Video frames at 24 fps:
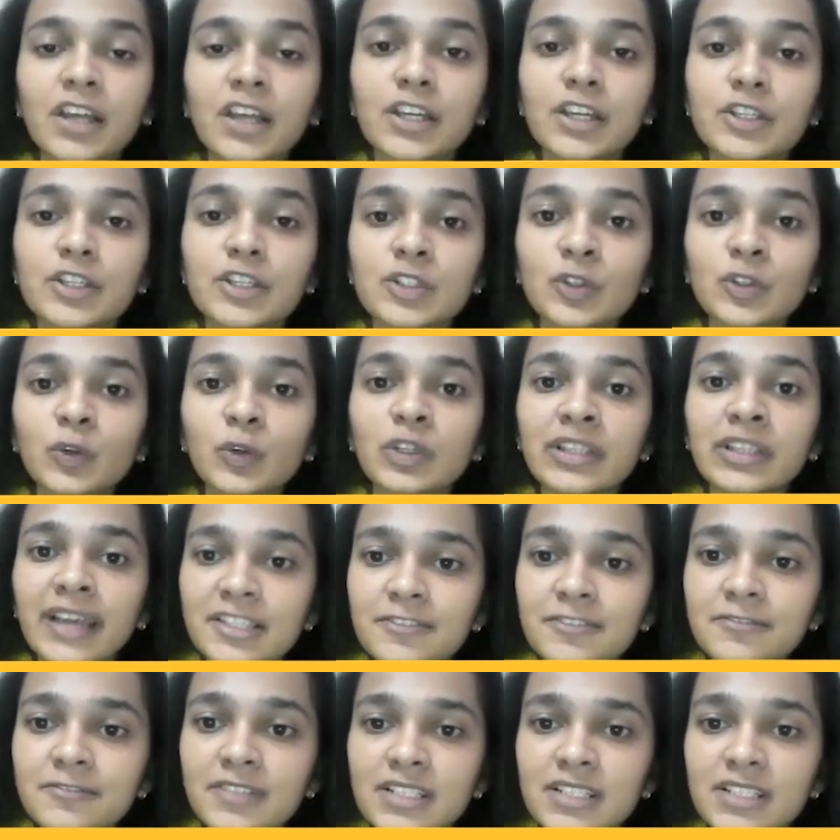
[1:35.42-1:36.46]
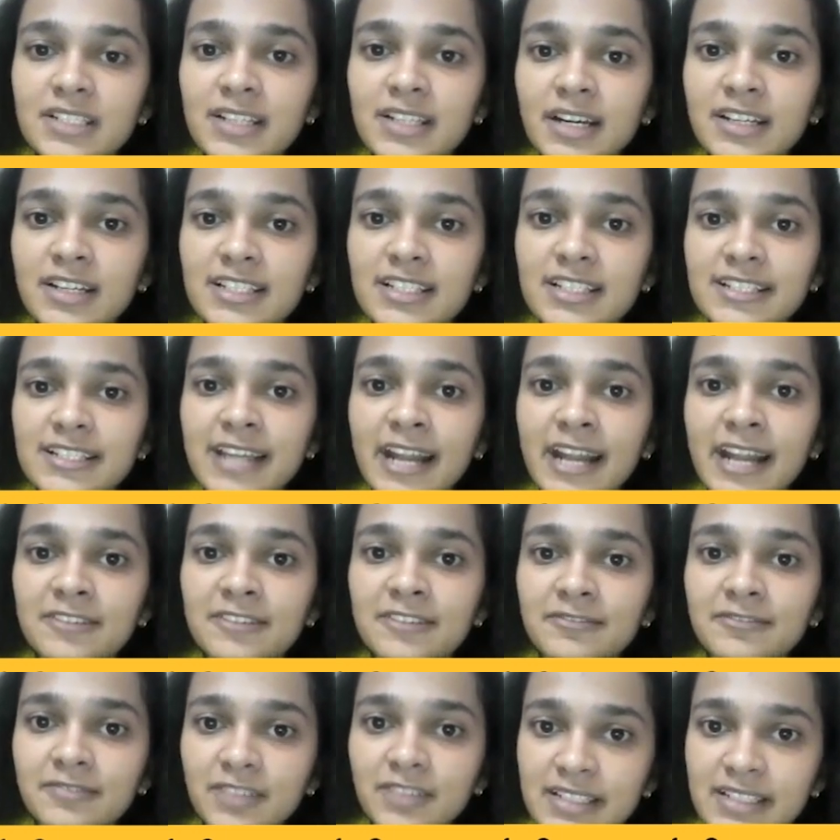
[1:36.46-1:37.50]
So let's first understand the
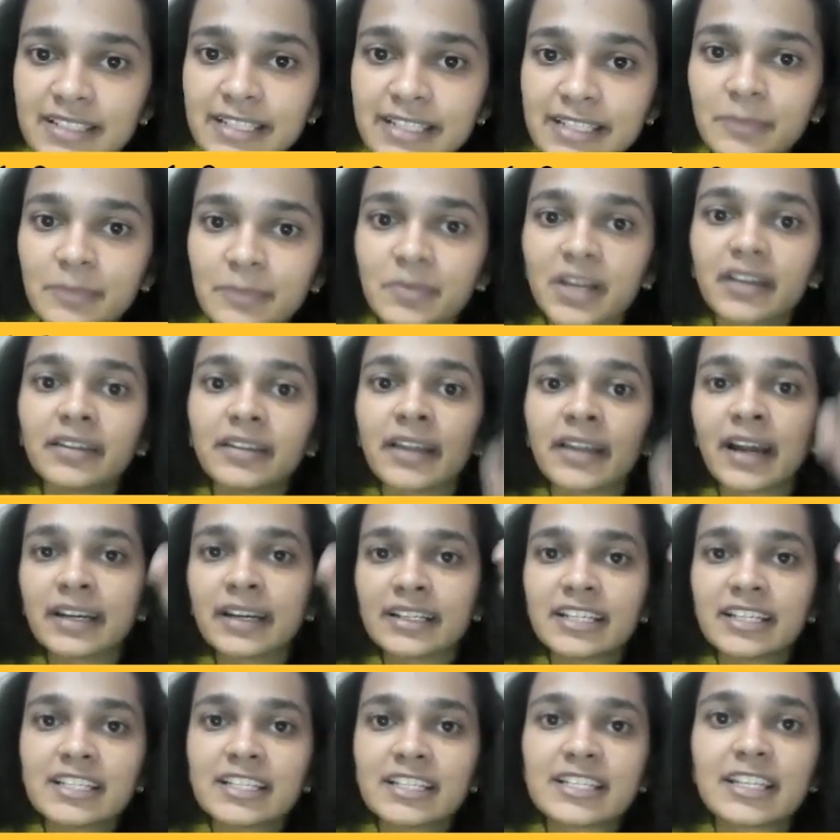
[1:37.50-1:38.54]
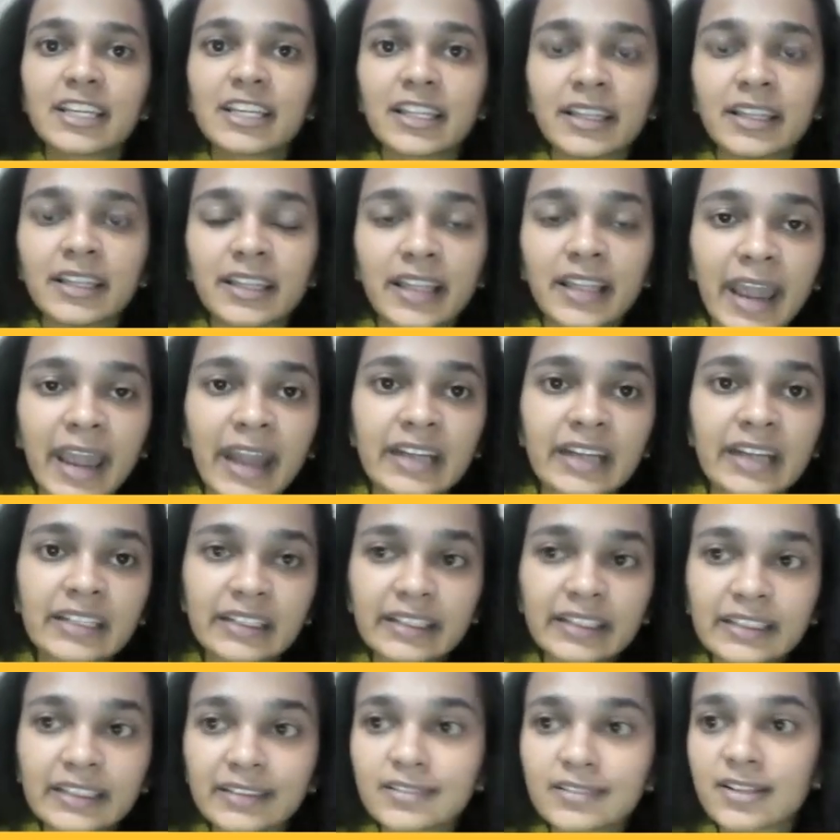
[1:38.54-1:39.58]
first step, that is
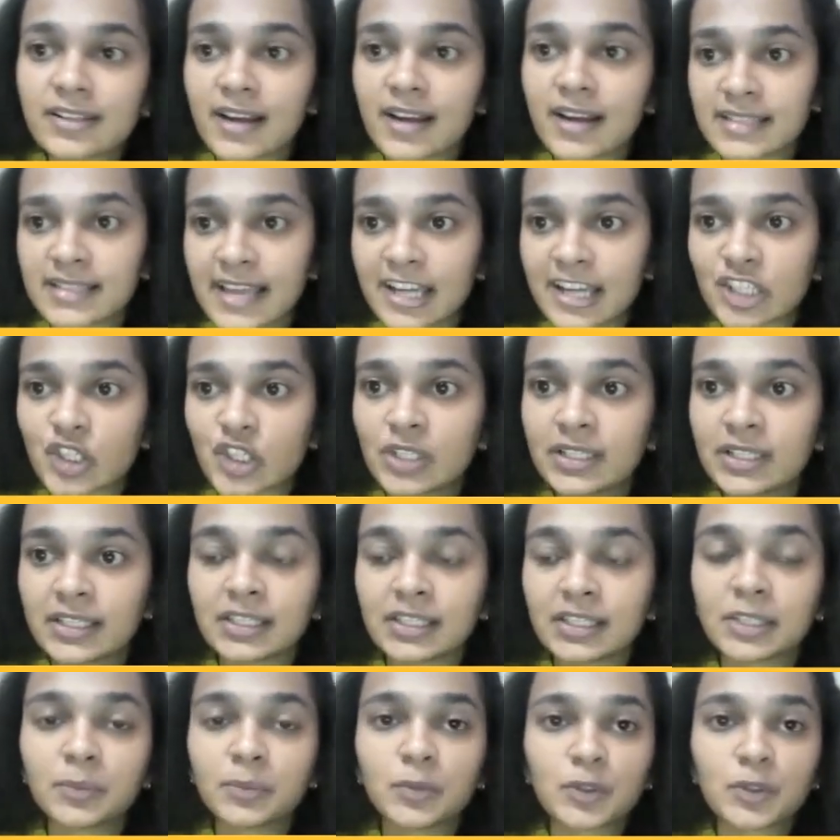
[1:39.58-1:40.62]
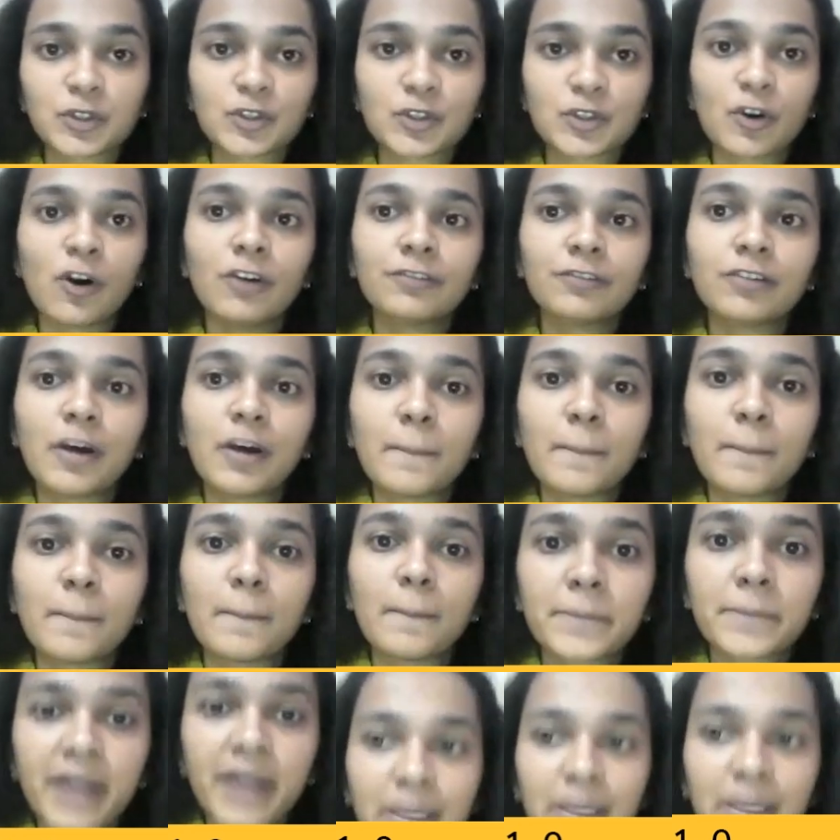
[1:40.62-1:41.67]
entering the transaction in the books of
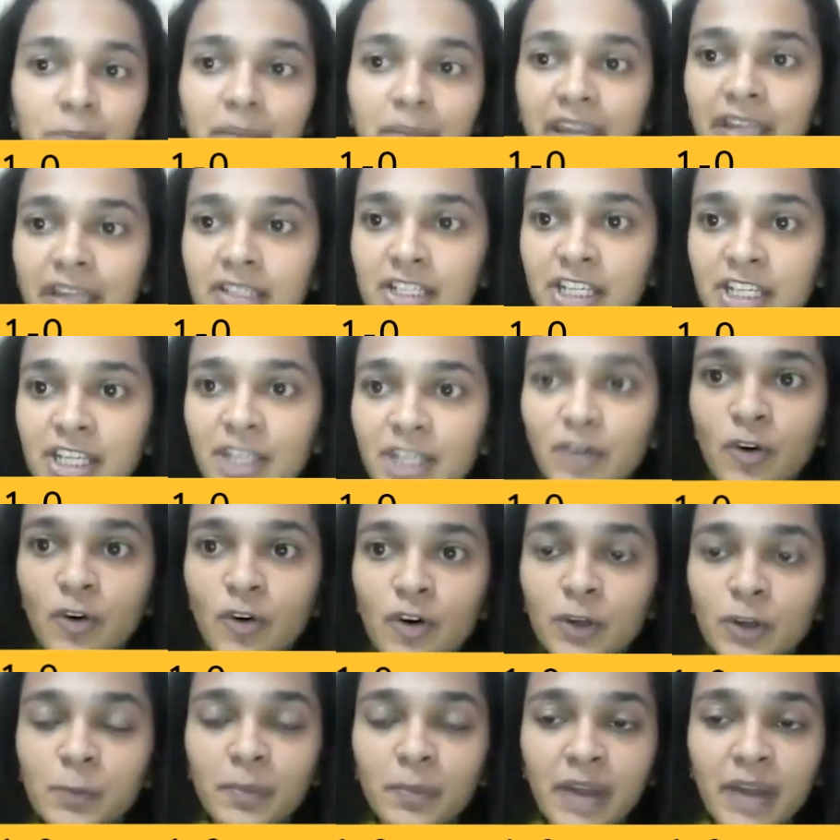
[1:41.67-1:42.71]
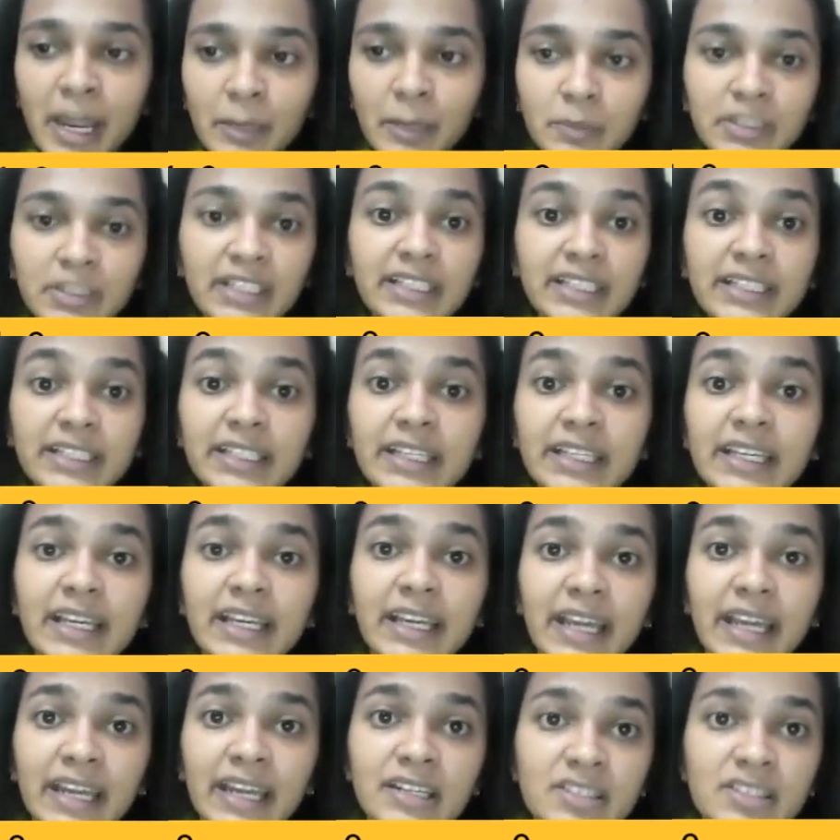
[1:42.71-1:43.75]
prime entry or primary
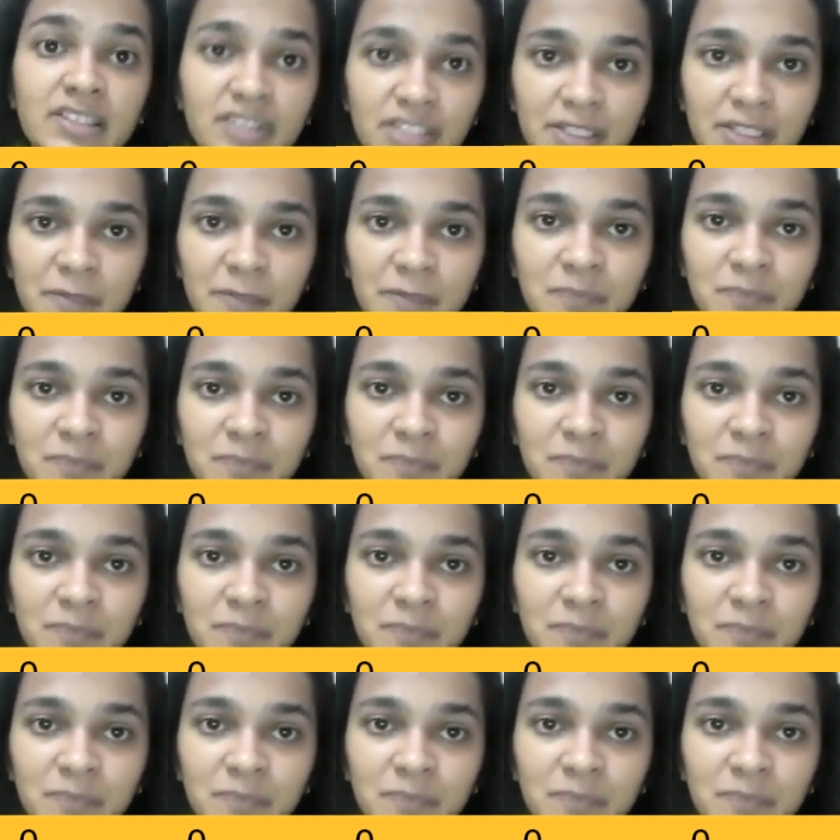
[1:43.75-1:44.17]
entry.